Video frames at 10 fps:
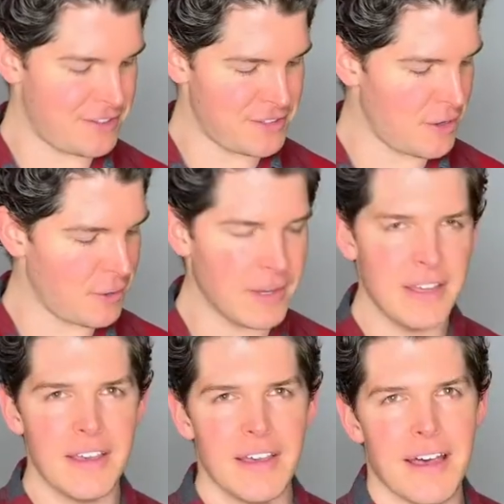So
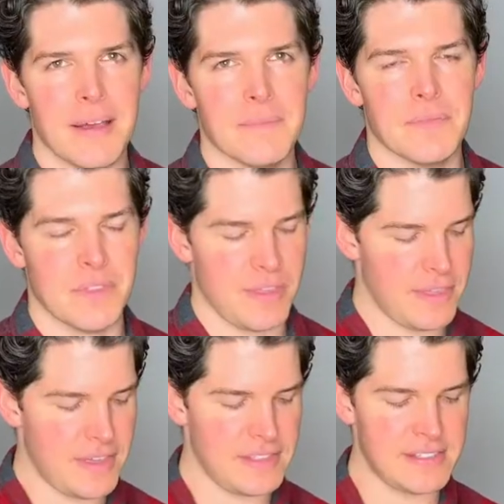um,
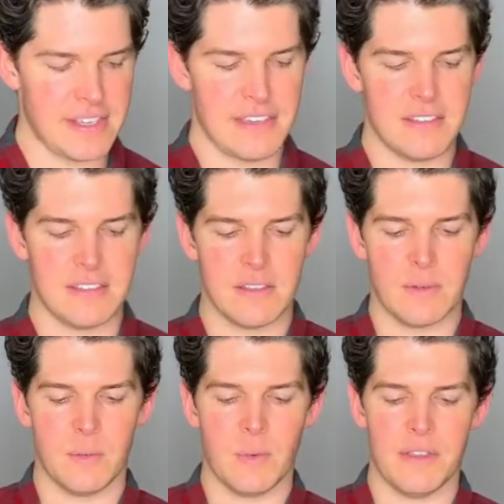this is
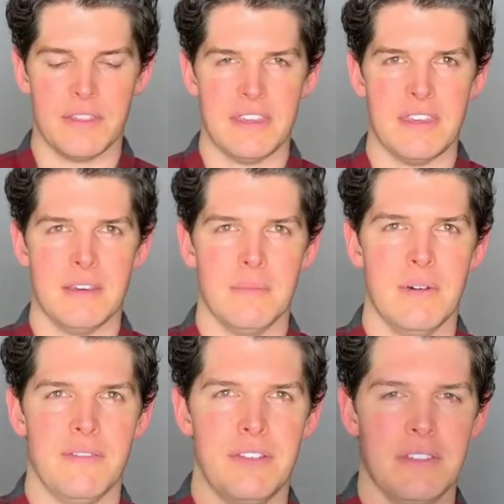what the
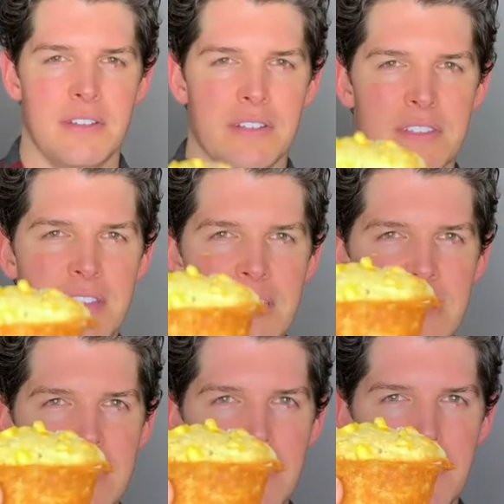muffin looks
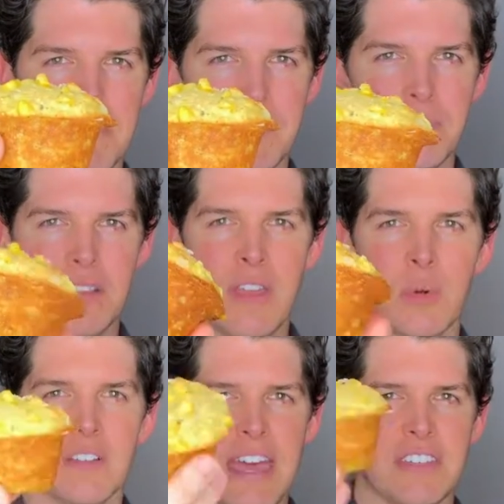like. So
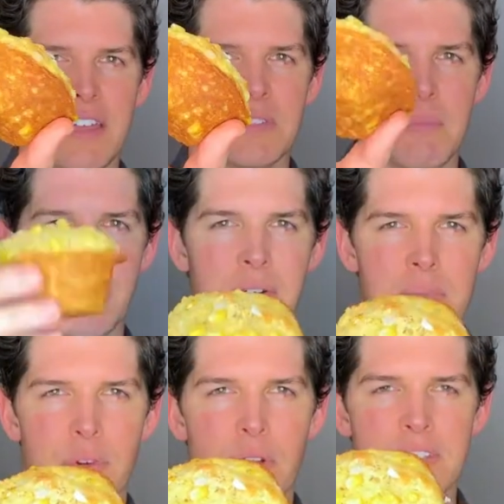nice golden color
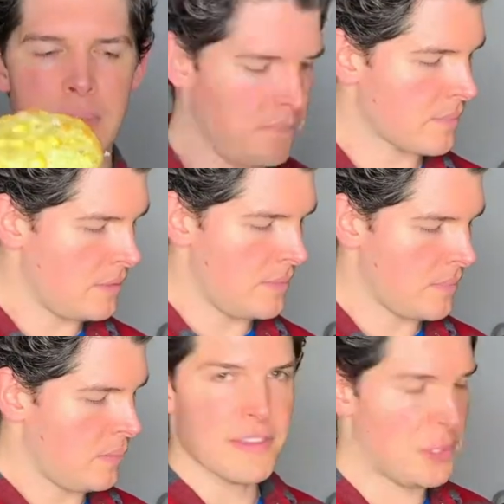on the edges. It got
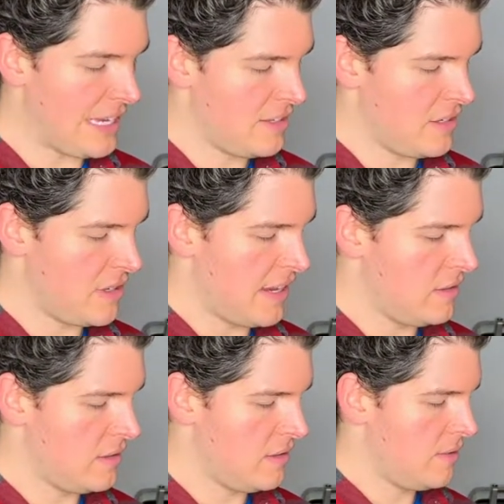a lot of
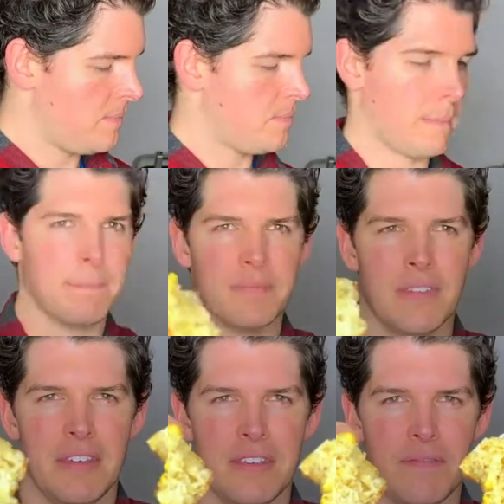caramelization.
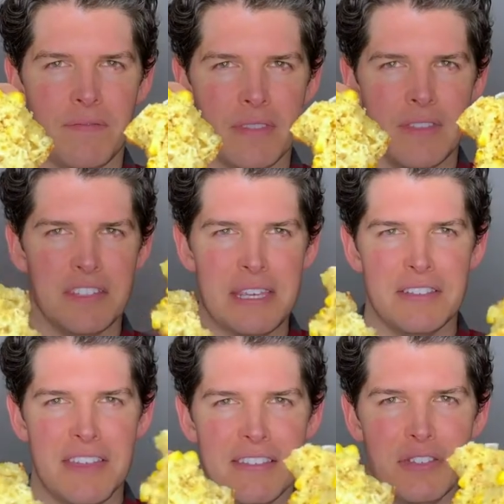Beautiful corn all over
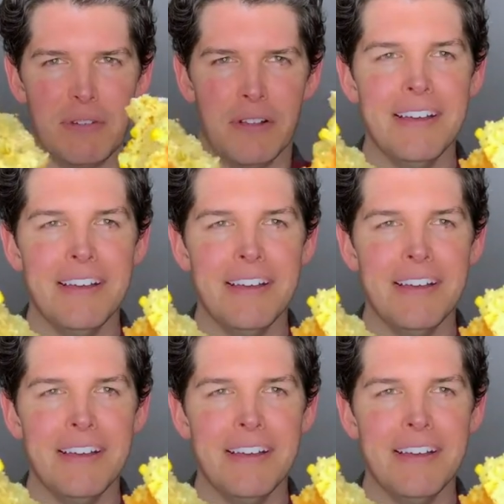the top.